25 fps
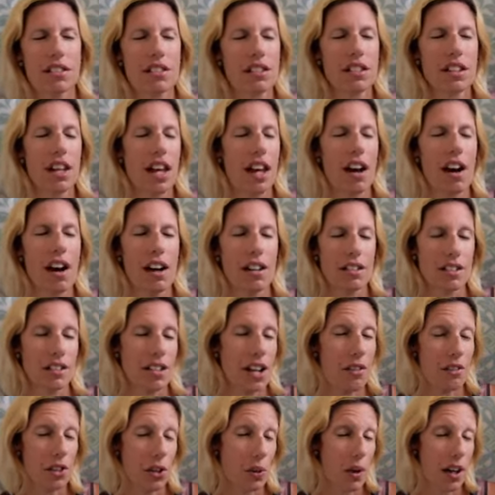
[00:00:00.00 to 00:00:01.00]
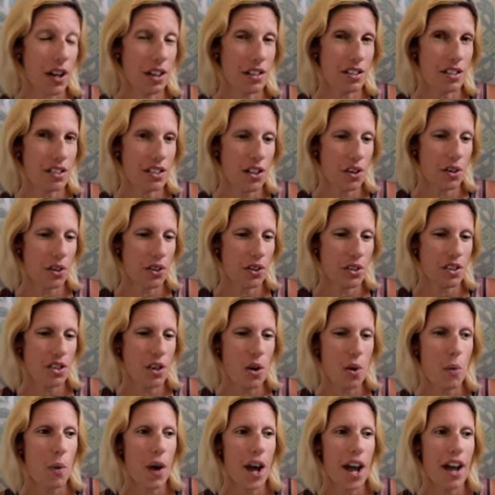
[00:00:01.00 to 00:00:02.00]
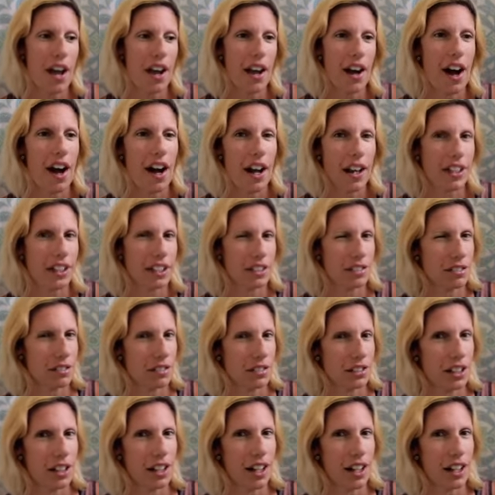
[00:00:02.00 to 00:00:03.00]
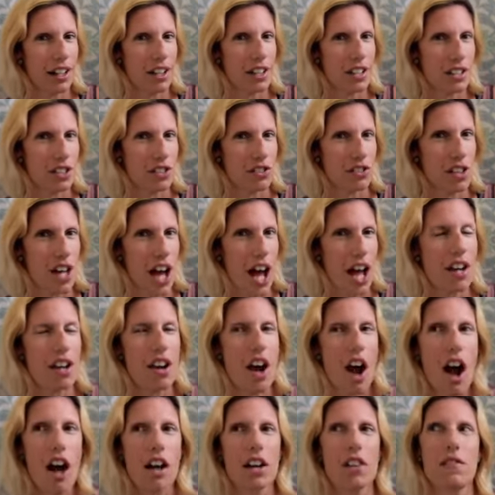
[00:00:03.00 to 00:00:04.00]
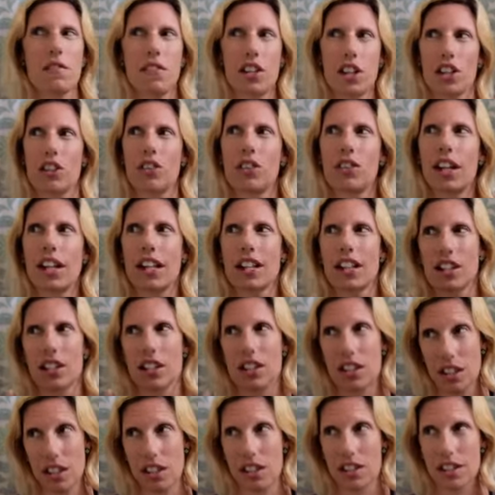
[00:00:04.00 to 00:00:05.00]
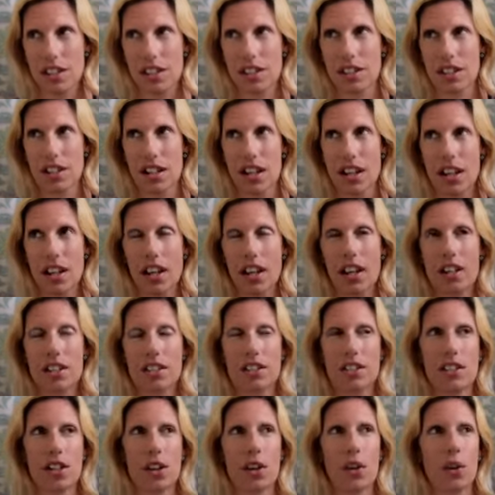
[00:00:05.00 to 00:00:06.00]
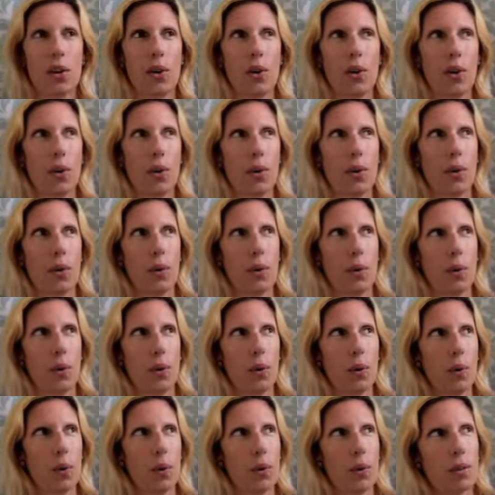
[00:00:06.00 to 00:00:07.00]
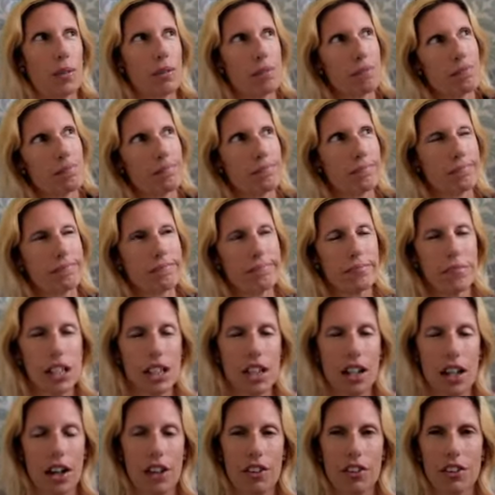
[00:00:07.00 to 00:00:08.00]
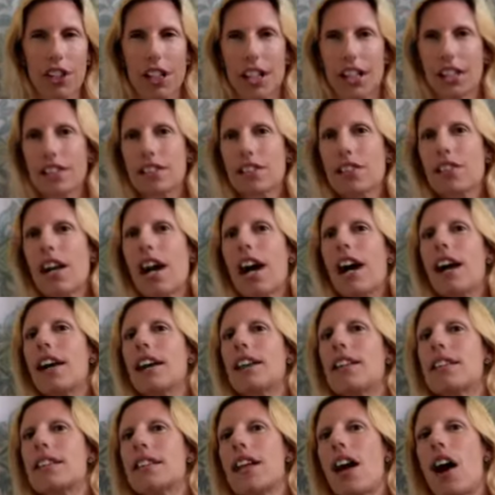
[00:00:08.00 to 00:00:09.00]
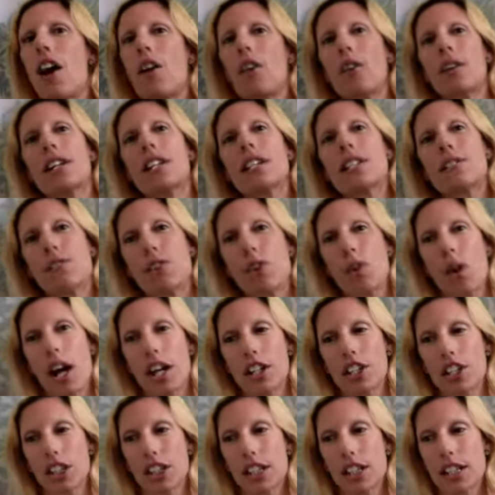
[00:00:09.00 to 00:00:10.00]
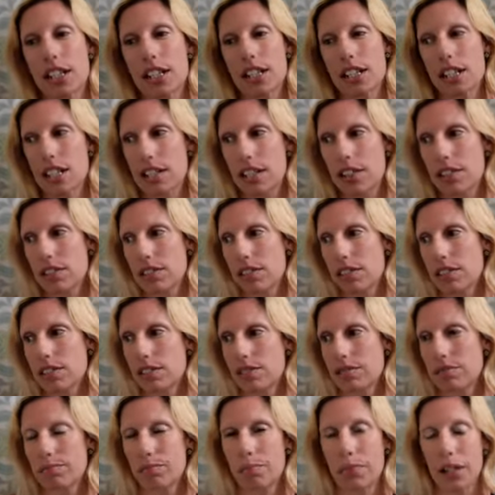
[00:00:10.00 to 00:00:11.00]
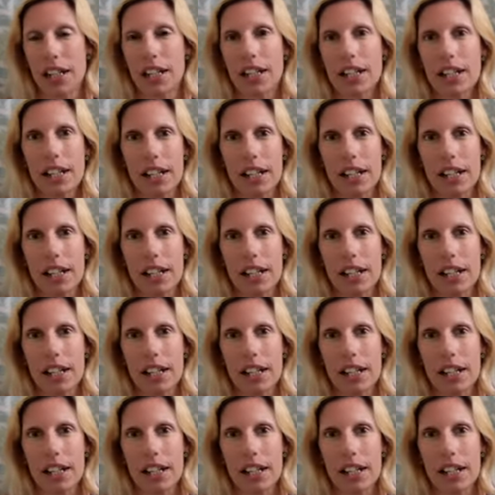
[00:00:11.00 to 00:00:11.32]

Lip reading: chaos everywhere. So there's no way I can really kind of do that, not on a video like this. So, you know, thanks you guys always for watching and still being